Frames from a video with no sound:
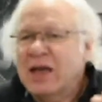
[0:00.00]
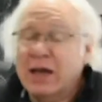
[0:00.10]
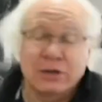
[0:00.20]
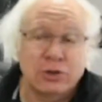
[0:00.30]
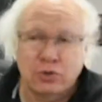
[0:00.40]

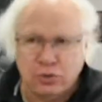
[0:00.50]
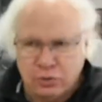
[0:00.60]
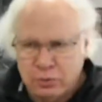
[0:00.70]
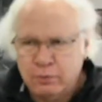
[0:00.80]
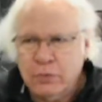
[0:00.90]
as
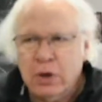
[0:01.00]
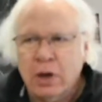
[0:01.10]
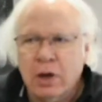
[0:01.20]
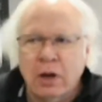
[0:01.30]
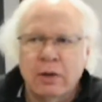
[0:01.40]
usual.
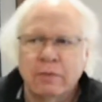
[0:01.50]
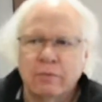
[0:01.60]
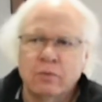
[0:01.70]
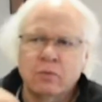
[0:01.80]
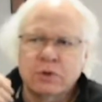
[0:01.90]

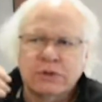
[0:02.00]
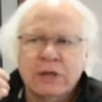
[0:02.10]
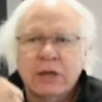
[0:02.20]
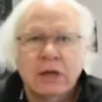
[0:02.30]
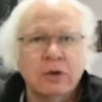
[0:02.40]
We're saying